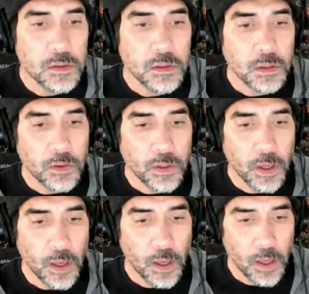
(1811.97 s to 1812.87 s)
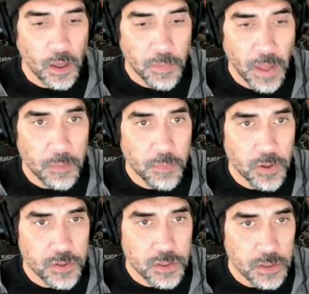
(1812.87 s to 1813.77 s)
Okay, bad
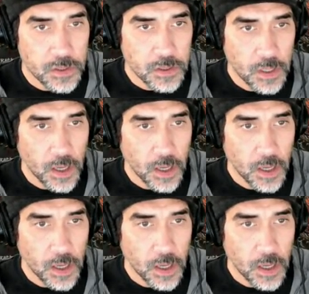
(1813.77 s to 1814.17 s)
person this time.